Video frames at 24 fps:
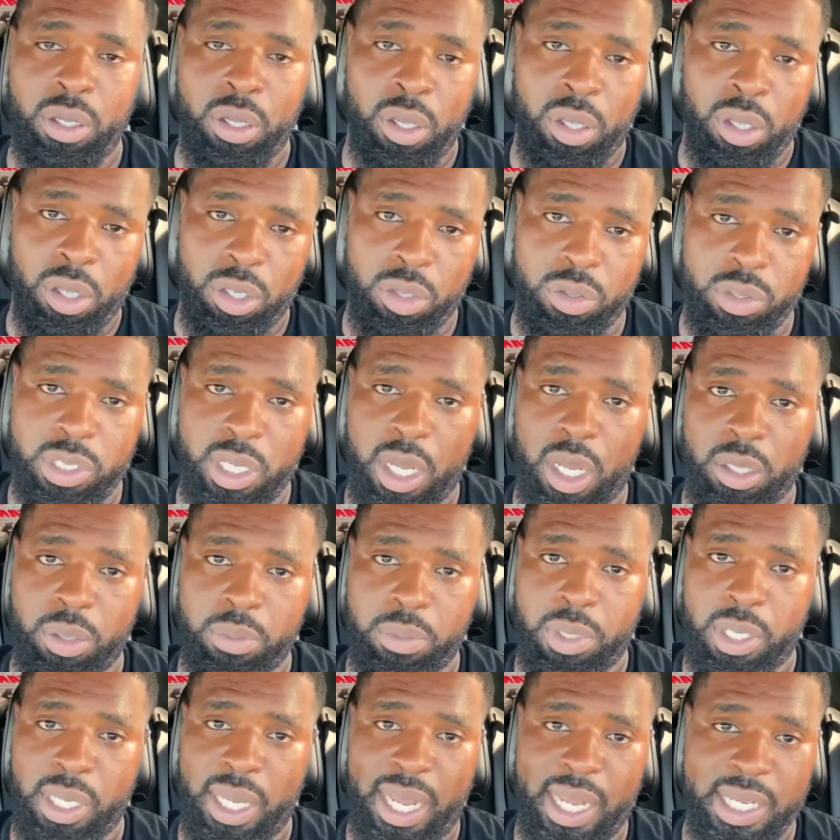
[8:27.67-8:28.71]
You tell them
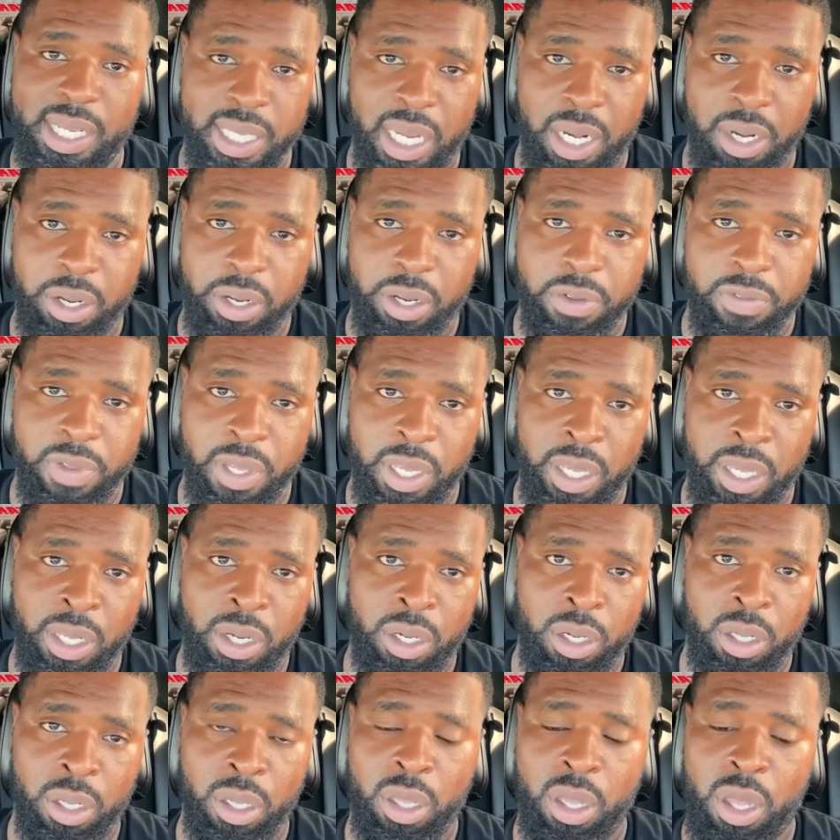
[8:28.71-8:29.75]
the last 8 of your
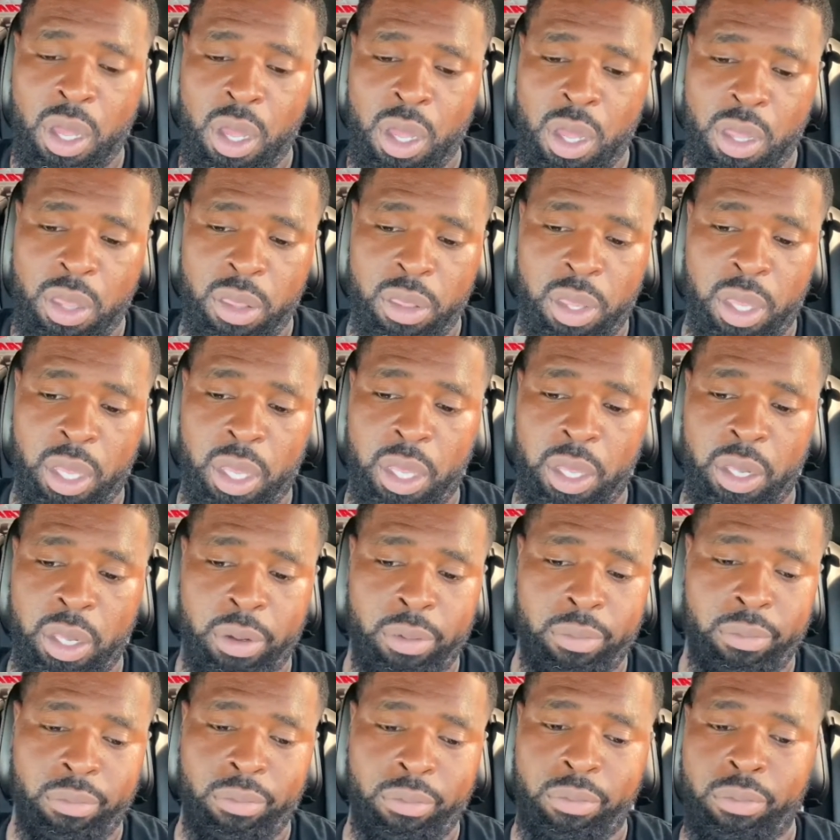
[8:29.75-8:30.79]
VIN.
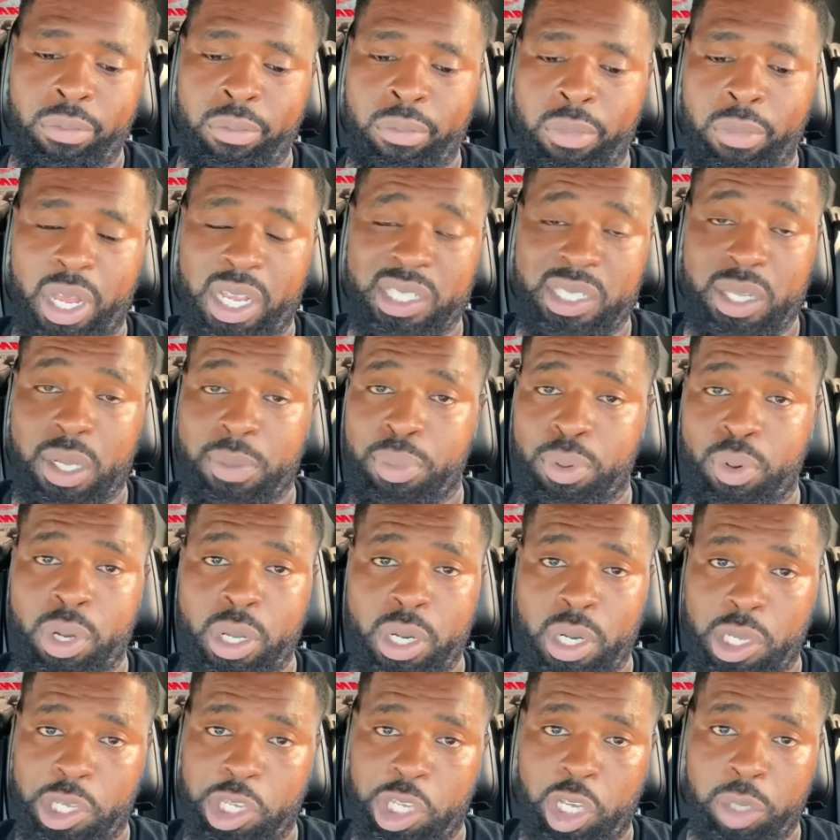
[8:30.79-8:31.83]
Then at some
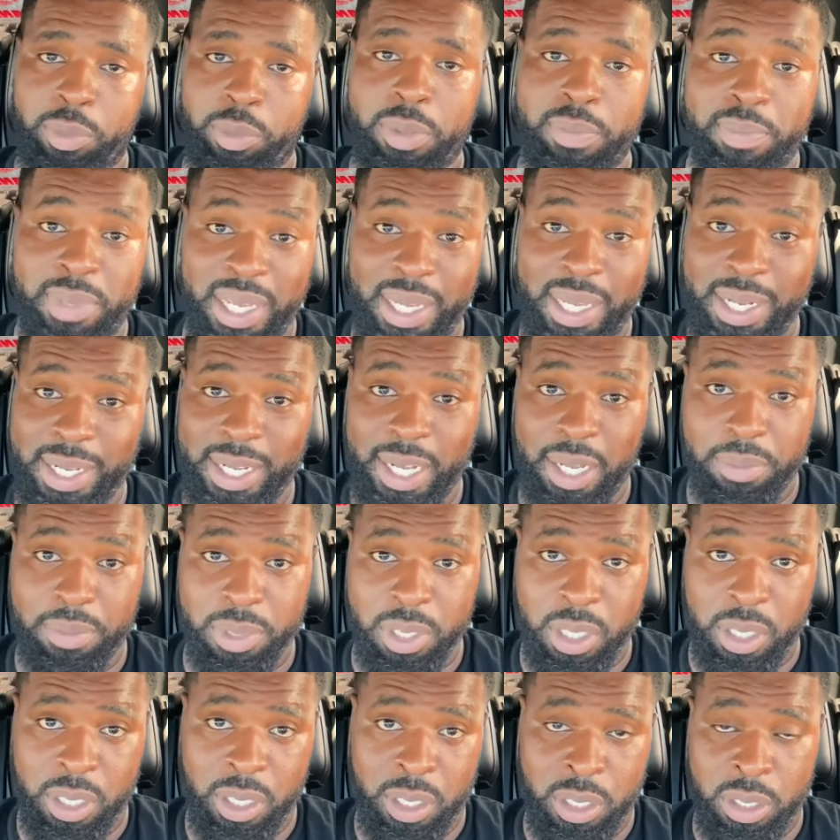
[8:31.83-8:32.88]
point a human being comes
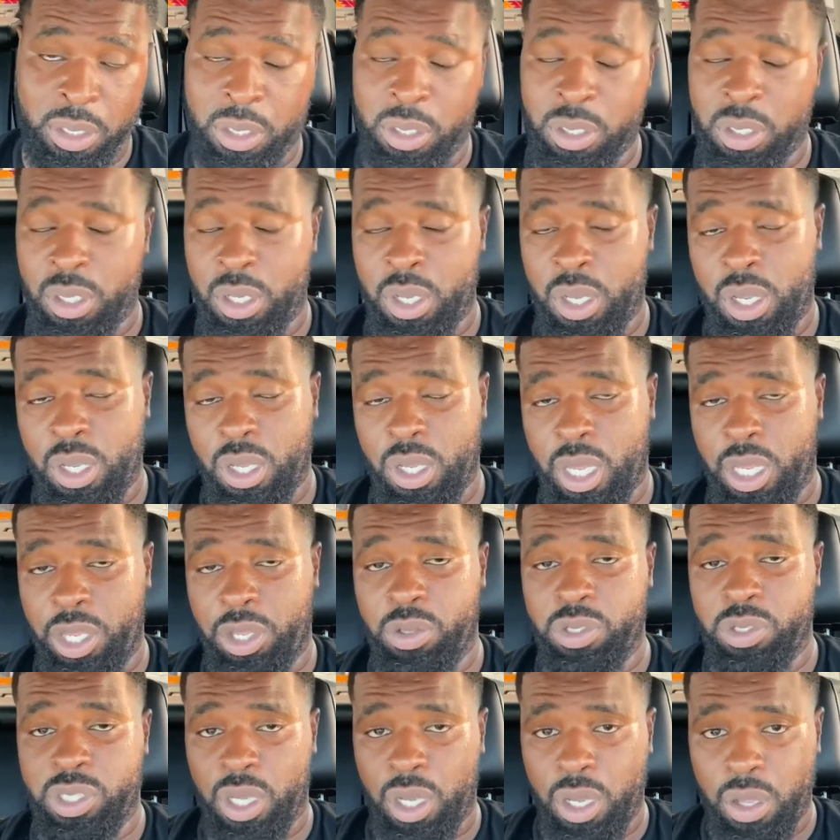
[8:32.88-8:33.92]
on and you
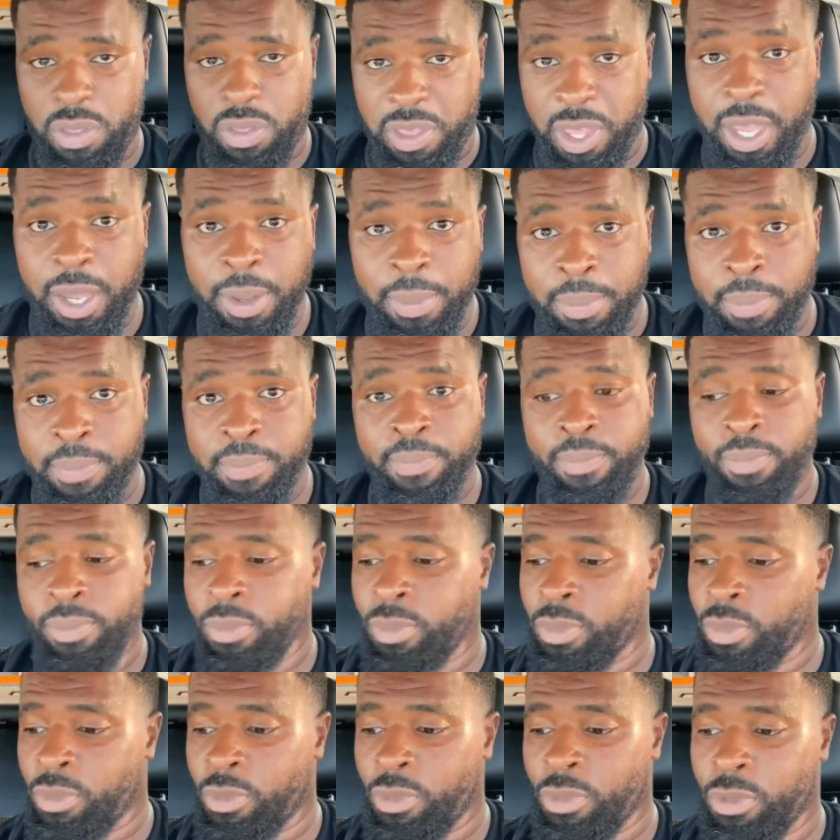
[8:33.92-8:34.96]
tell them
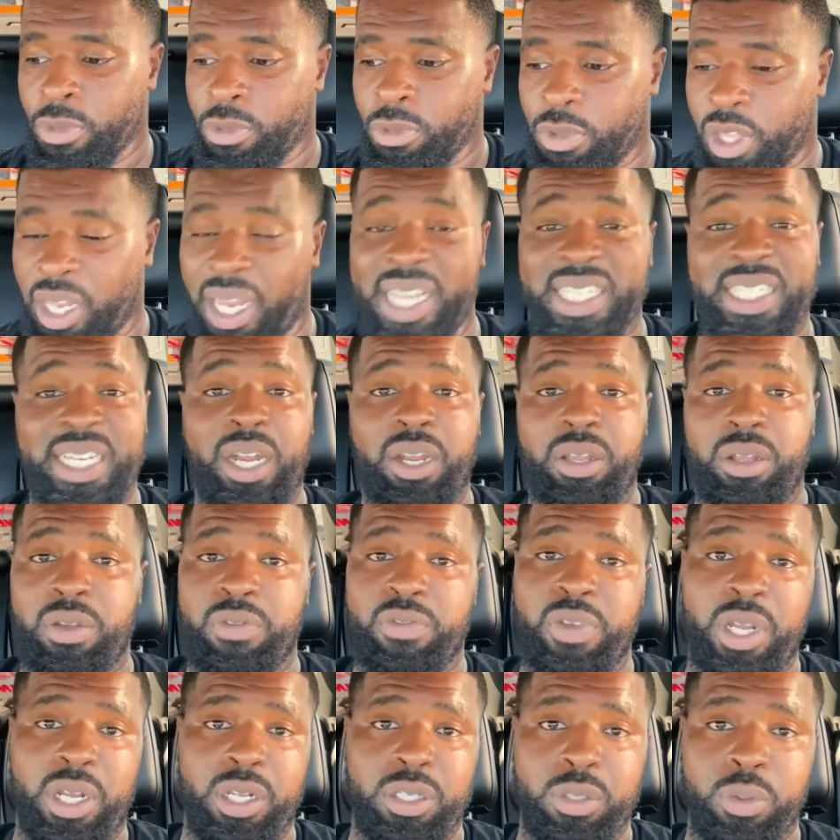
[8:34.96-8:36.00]
the last 8 of your
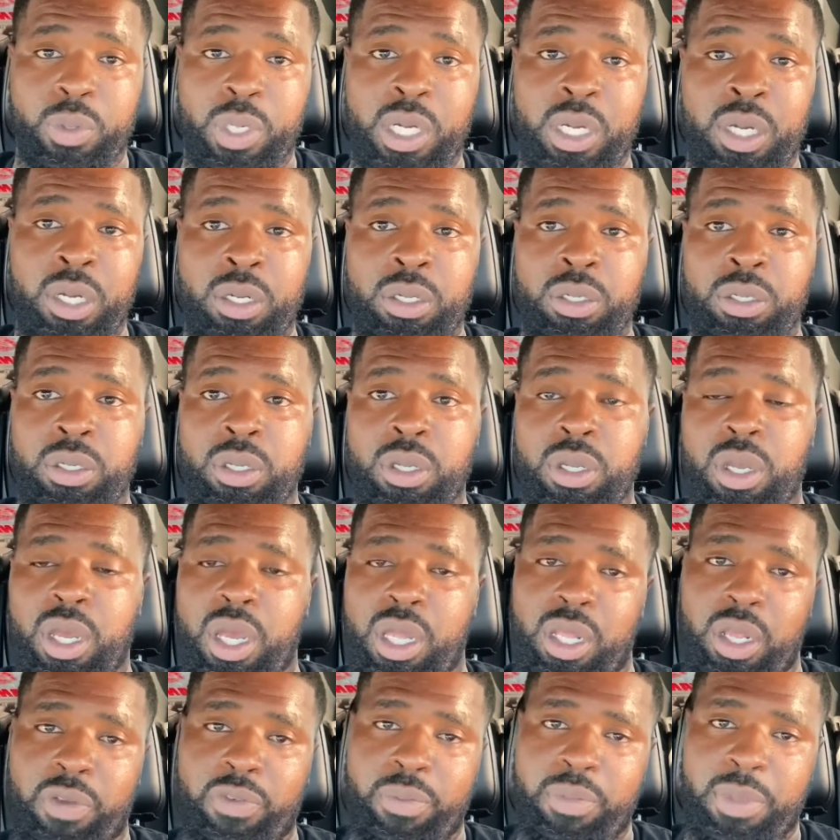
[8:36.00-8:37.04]
VIN as well. And
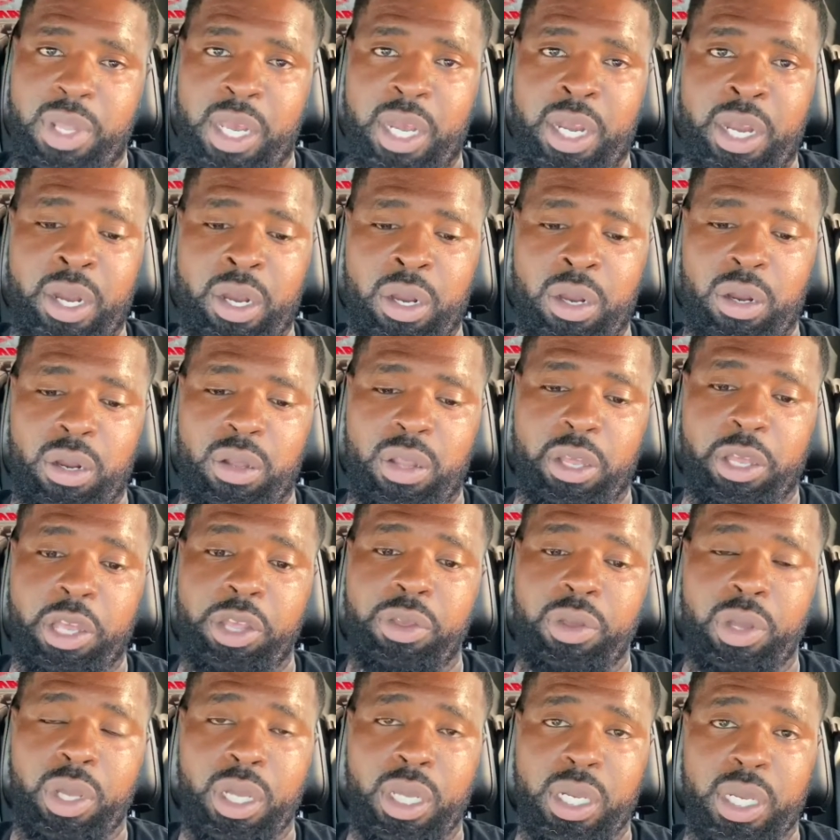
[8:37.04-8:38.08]
then from there they get
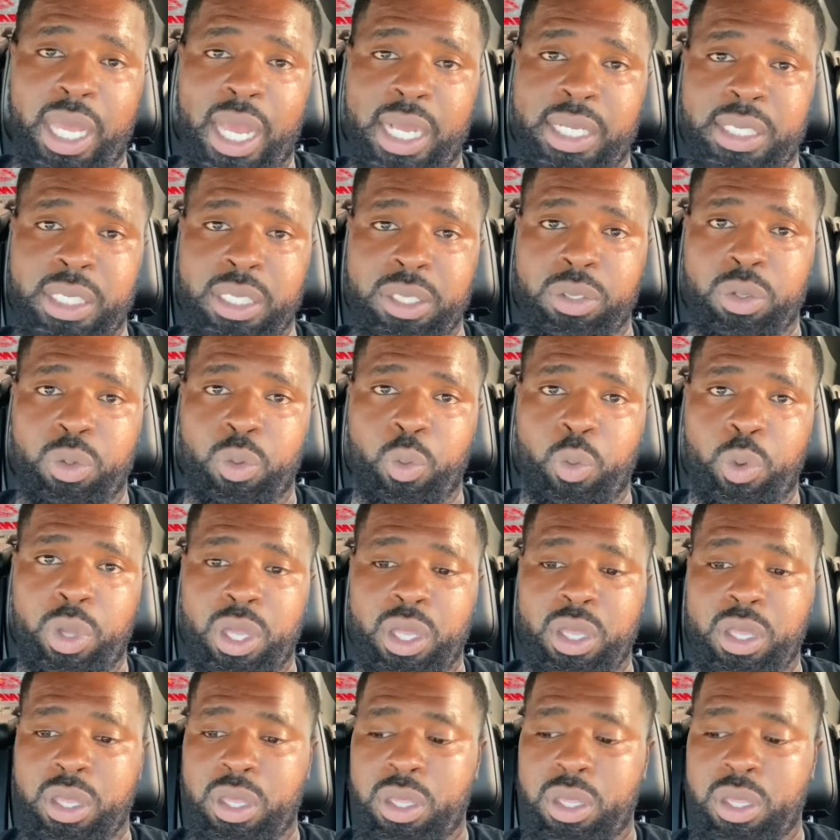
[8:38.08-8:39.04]
you connected with,